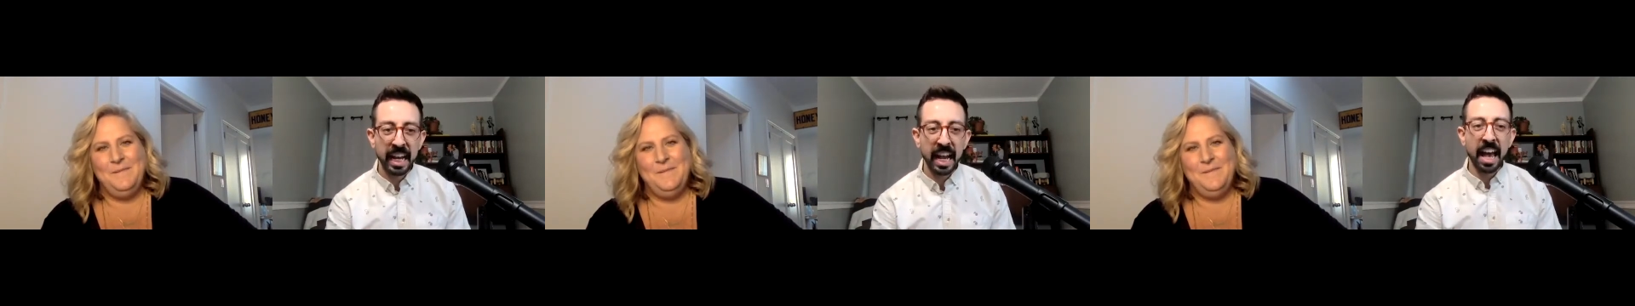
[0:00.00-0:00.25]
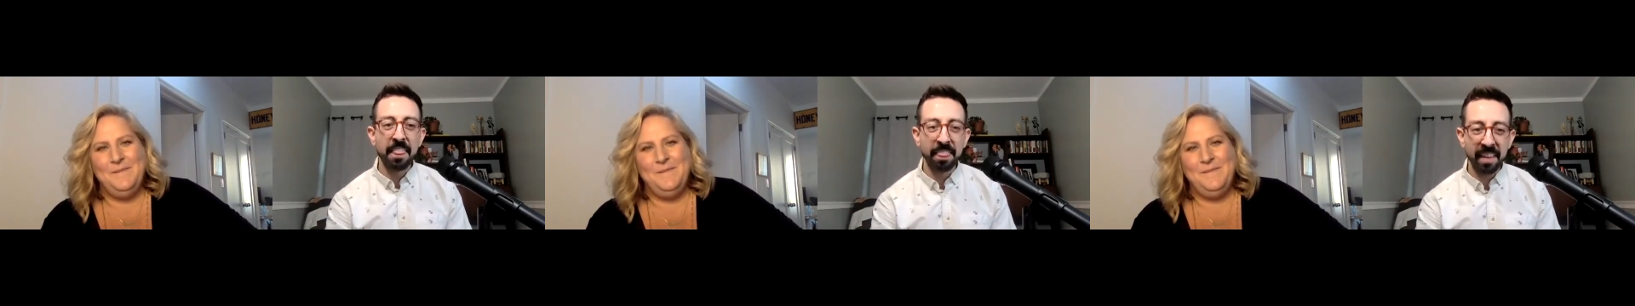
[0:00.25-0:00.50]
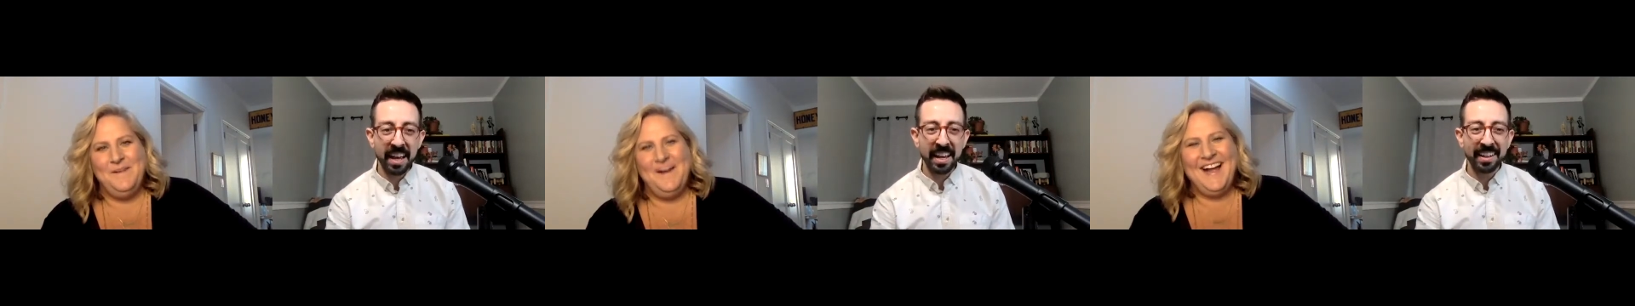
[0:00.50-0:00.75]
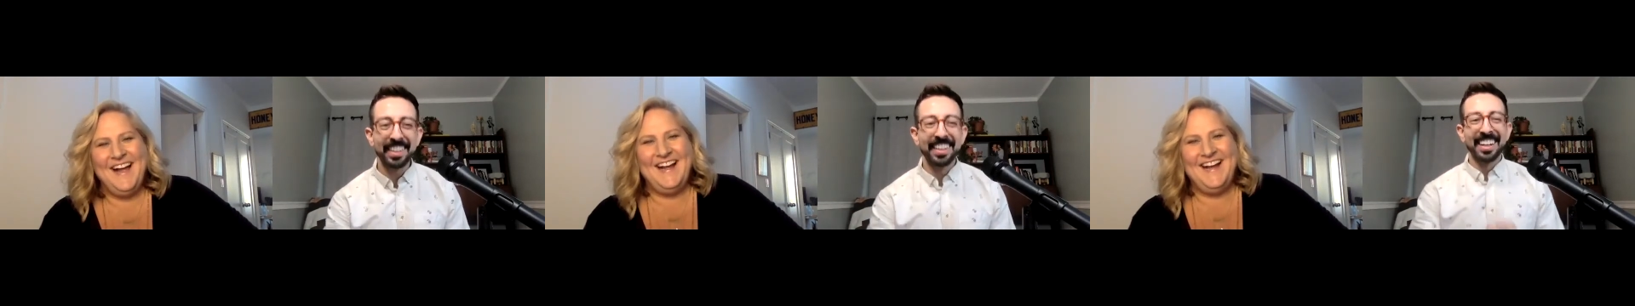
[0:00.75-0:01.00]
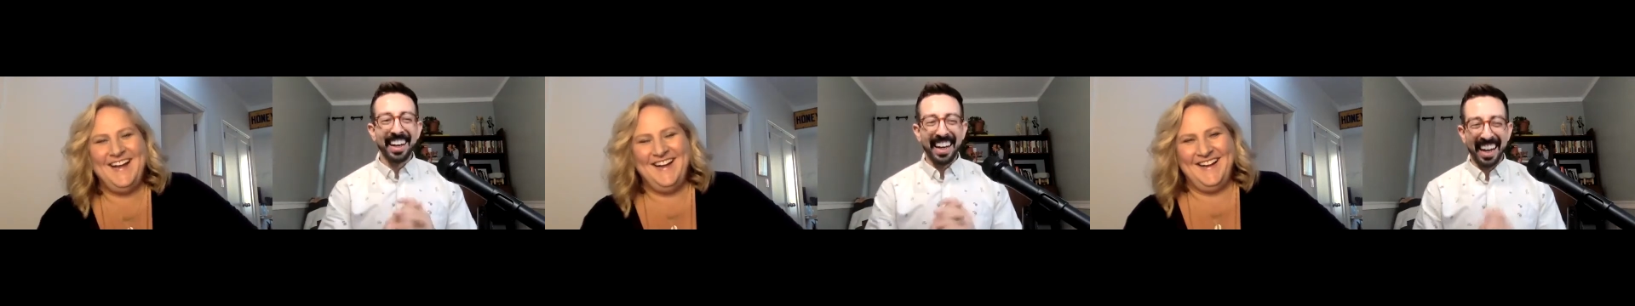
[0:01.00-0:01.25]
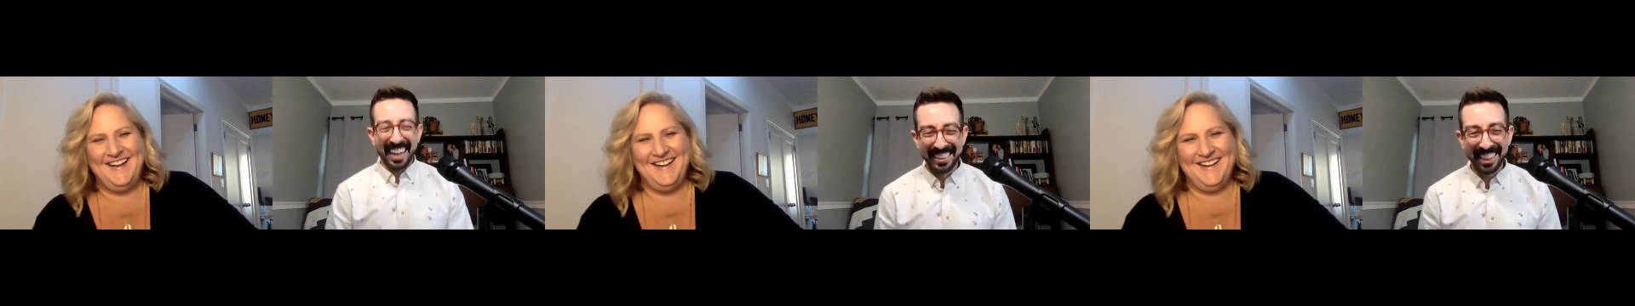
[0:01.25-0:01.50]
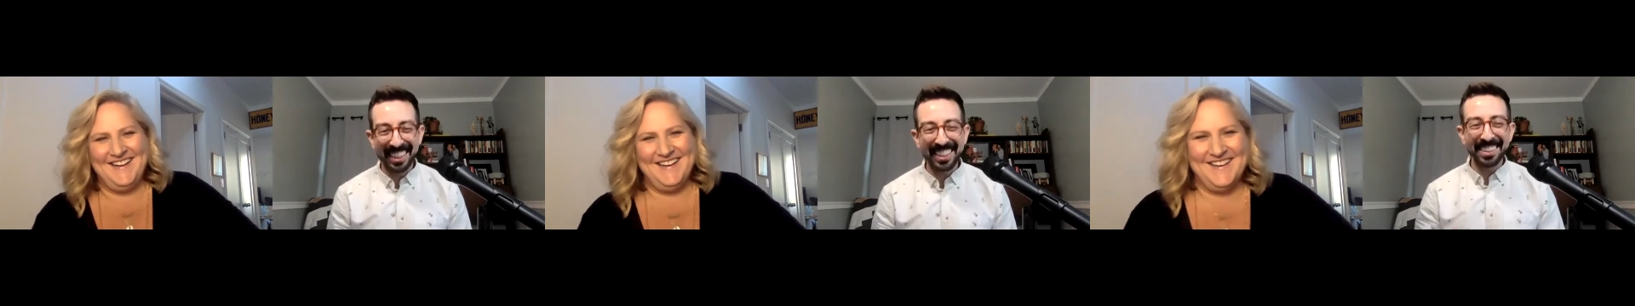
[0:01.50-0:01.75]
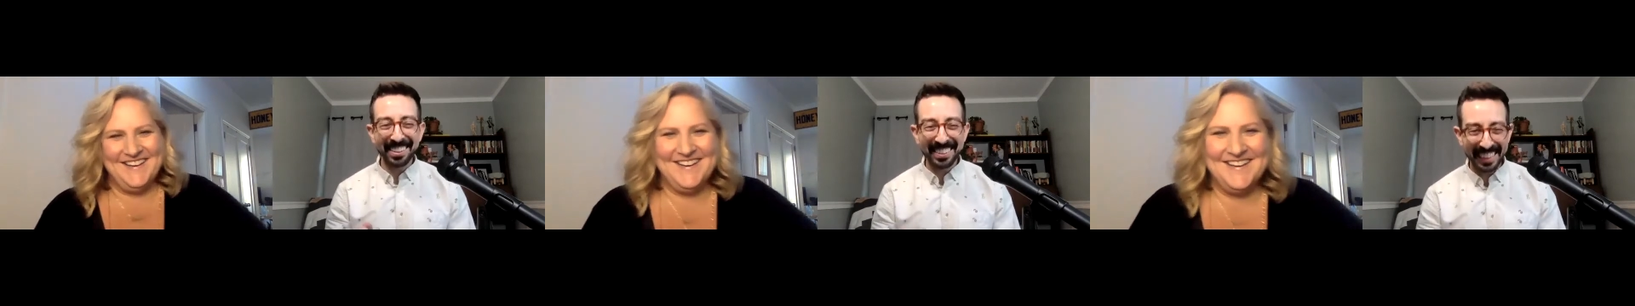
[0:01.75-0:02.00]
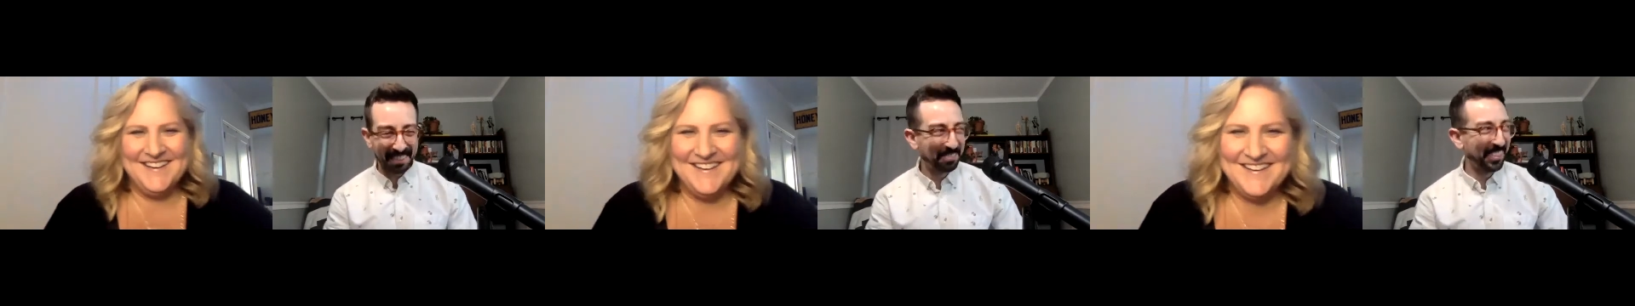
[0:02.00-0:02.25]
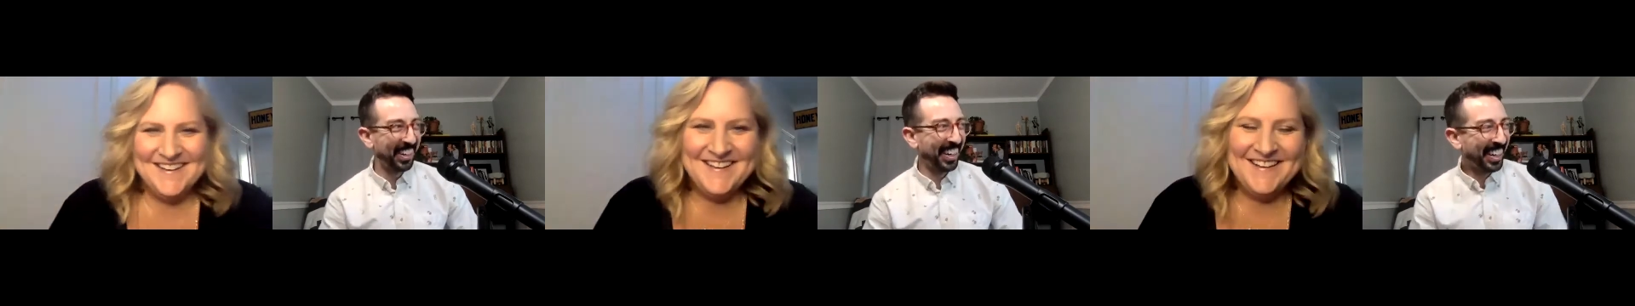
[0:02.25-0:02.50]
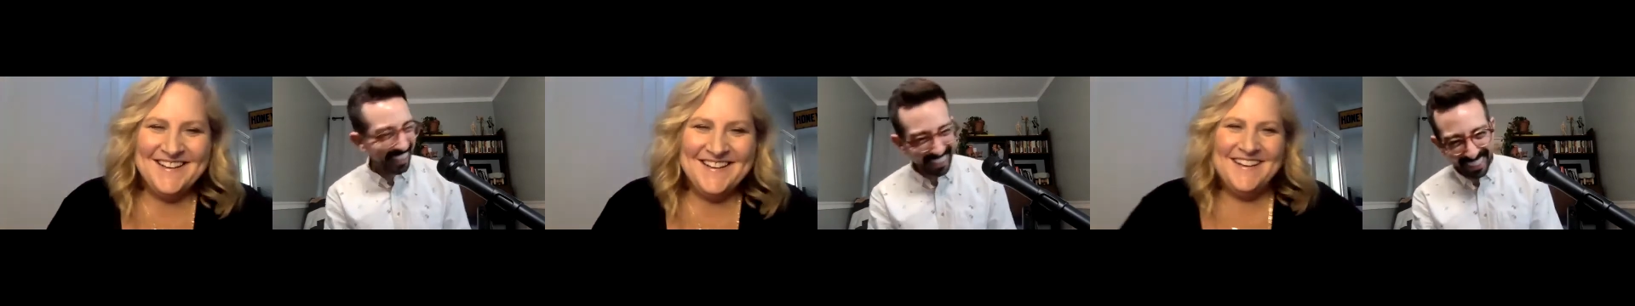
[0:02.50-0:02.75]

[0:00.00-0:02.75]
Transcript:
Speaker 1: And then I dug a little deeper.